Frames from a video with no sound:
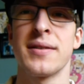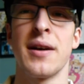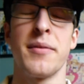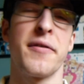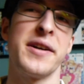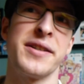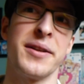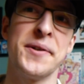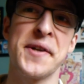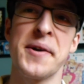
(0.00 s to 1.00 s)
I'm afraid to
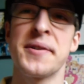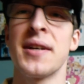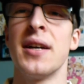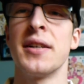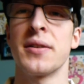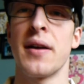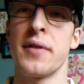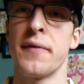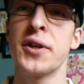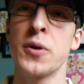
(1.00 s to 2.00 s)
lose those. So you have the
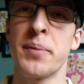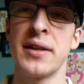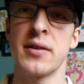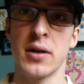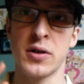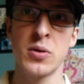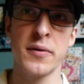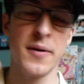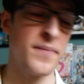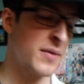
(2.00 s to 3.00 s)
official pins, you got 2 of
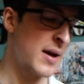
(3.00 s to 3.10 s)
them,